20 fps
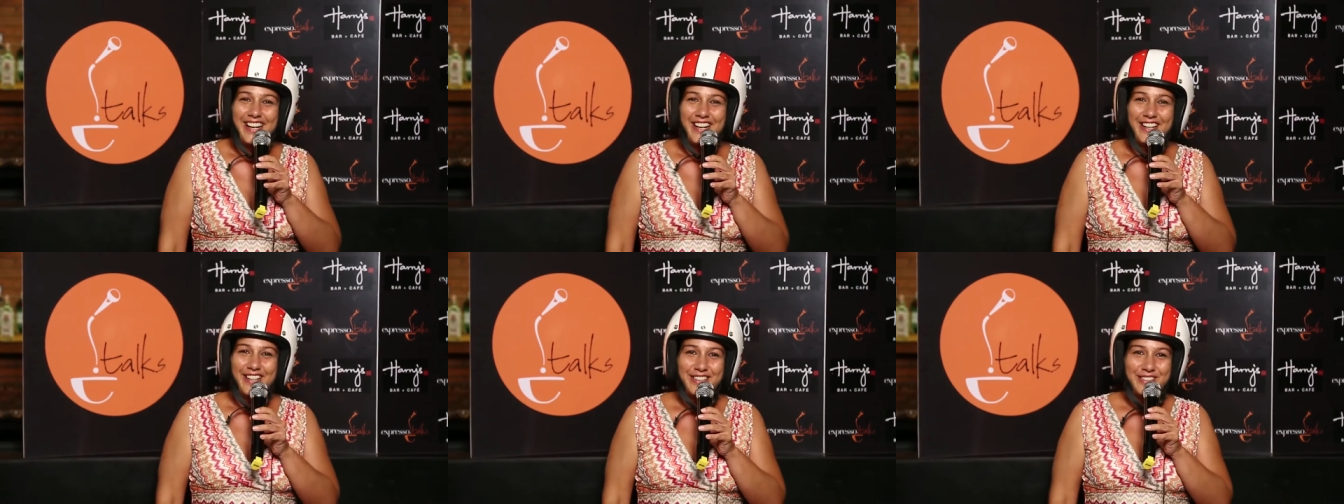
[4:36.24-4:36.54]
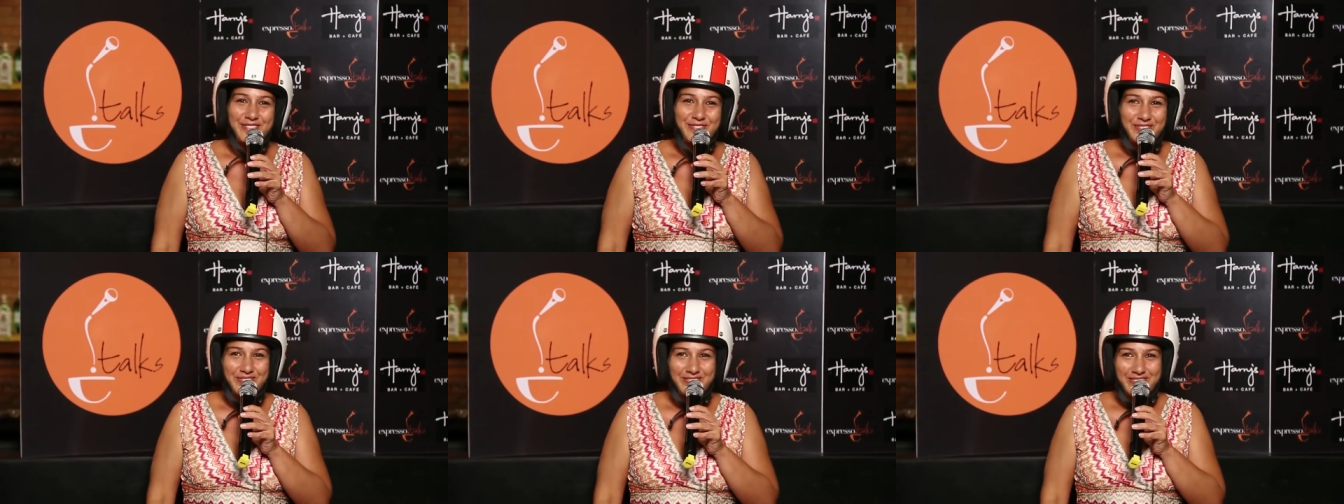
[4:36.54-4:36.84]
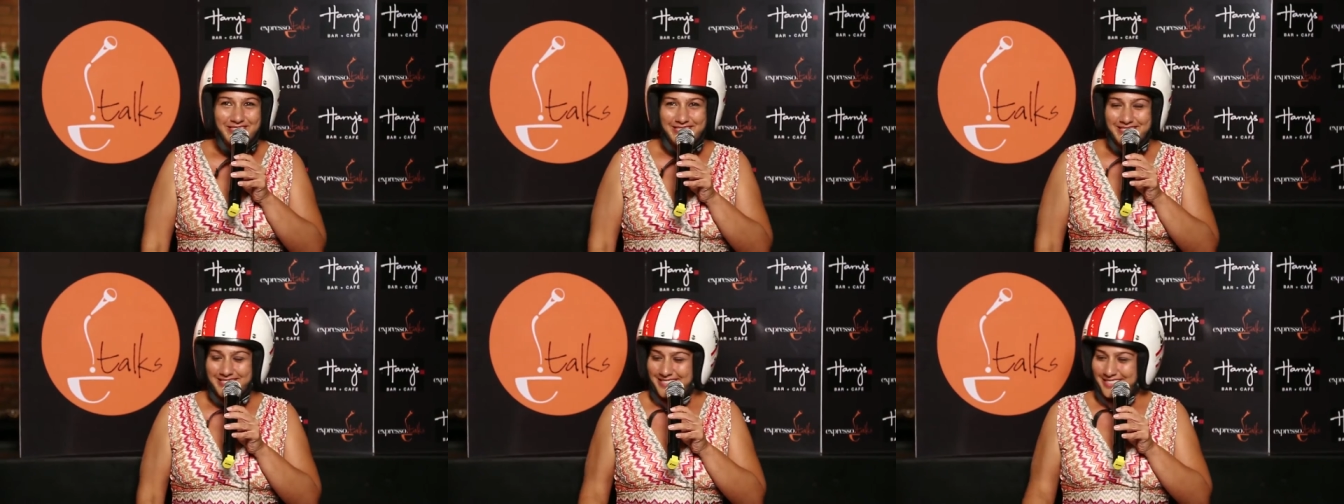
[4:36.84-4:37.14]
um,
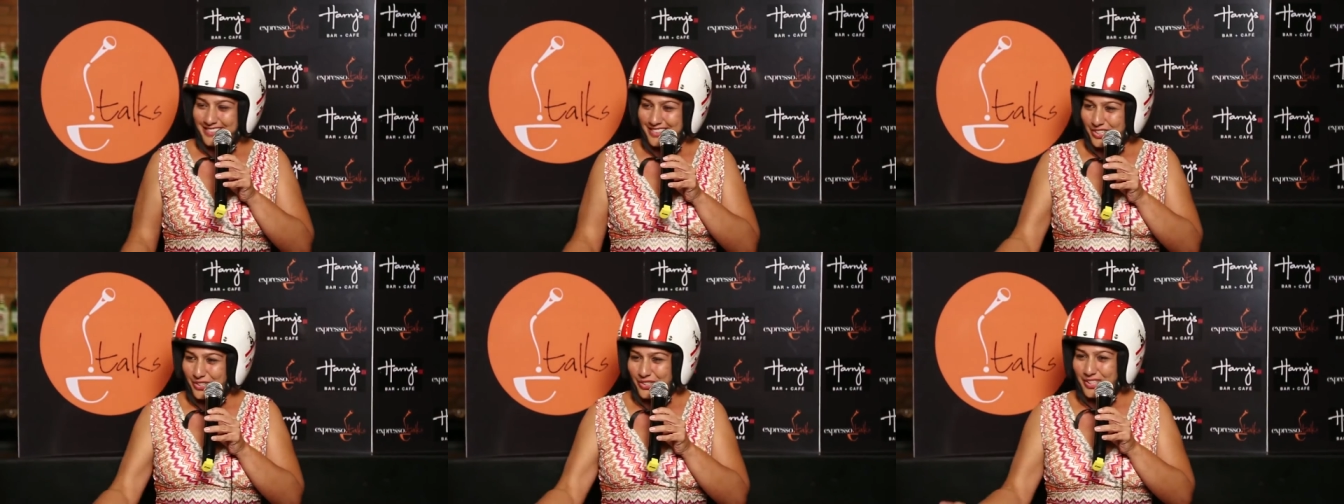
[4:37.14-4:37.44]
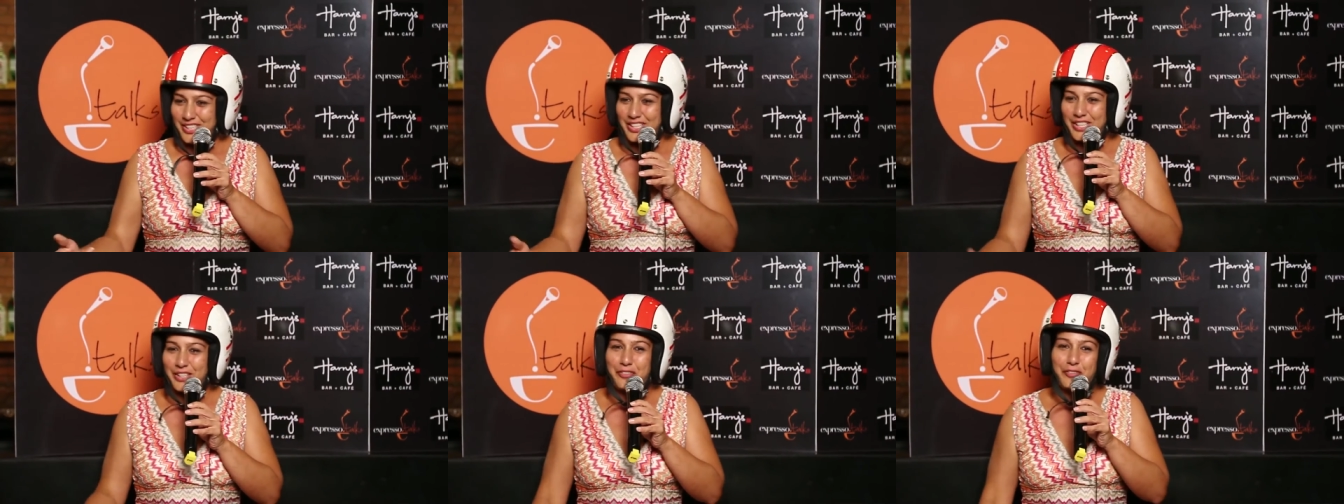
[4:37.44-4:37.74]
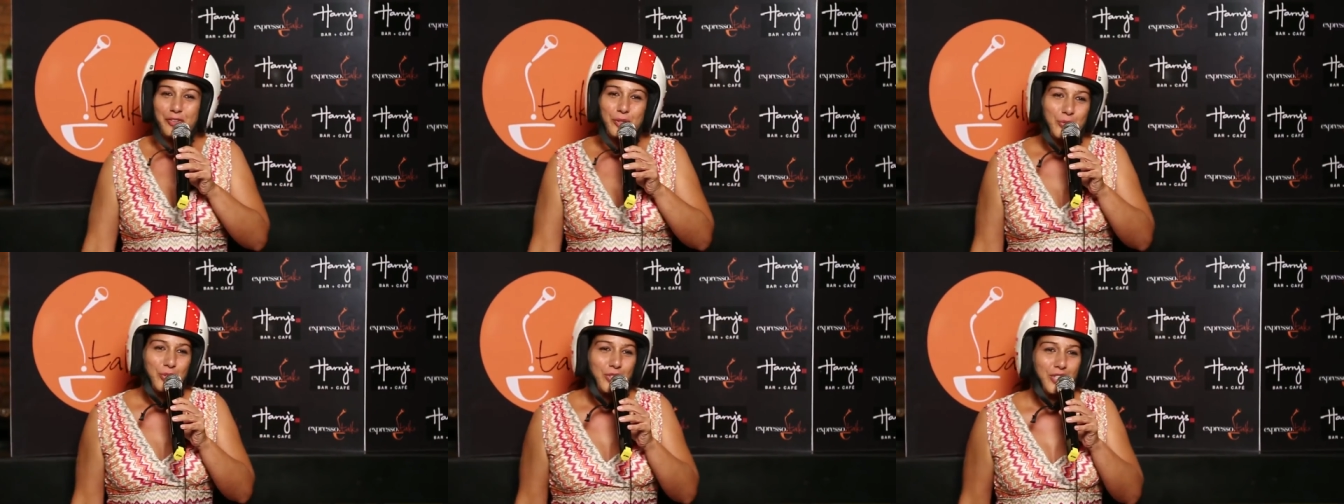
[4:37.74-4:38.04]
to the near
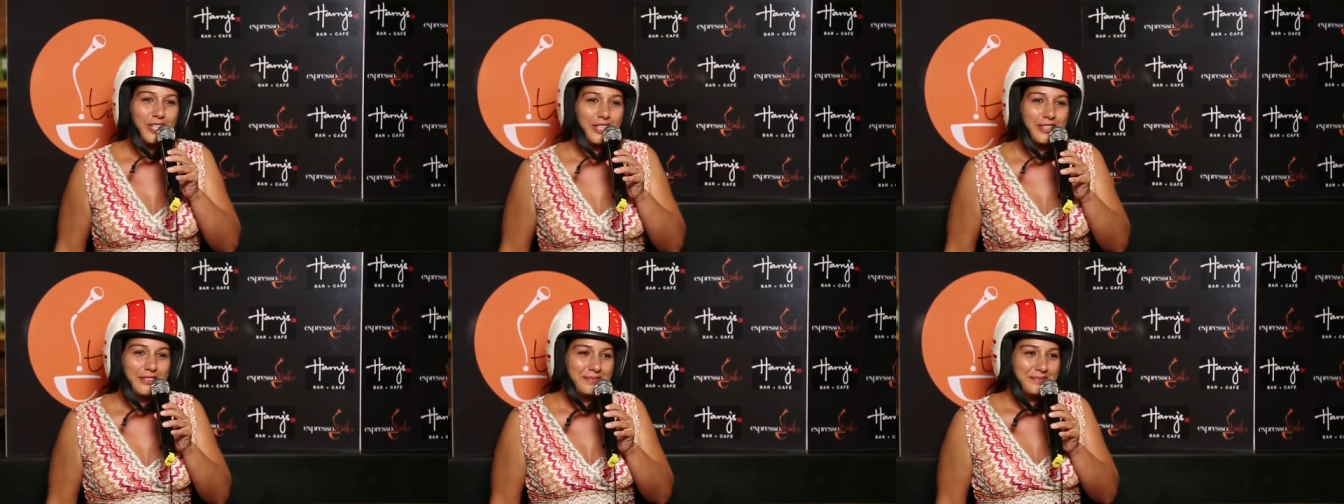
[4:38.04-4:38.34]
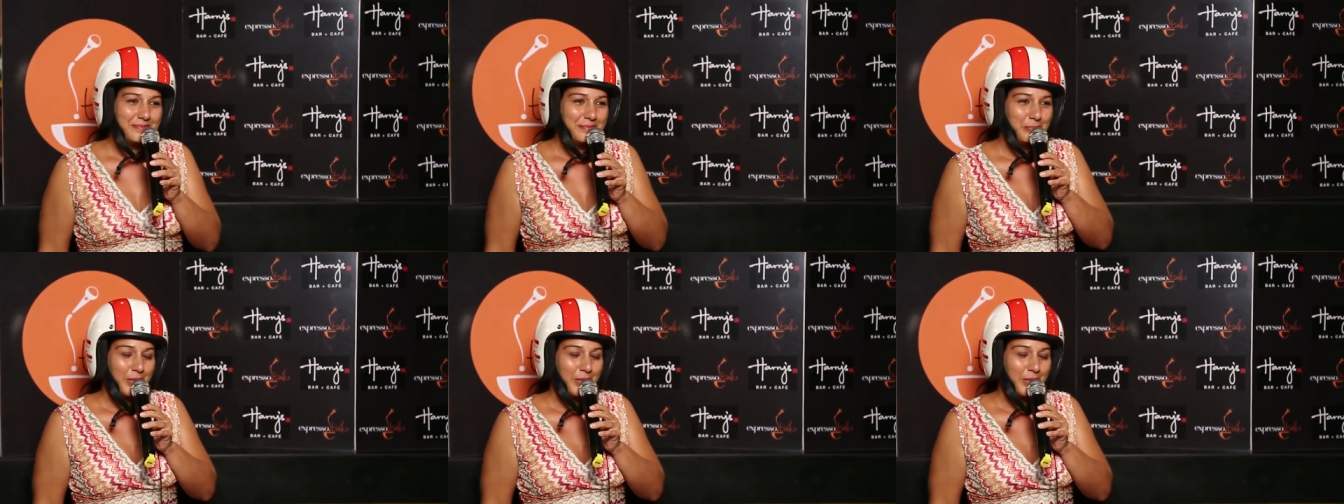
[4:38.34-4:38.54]
future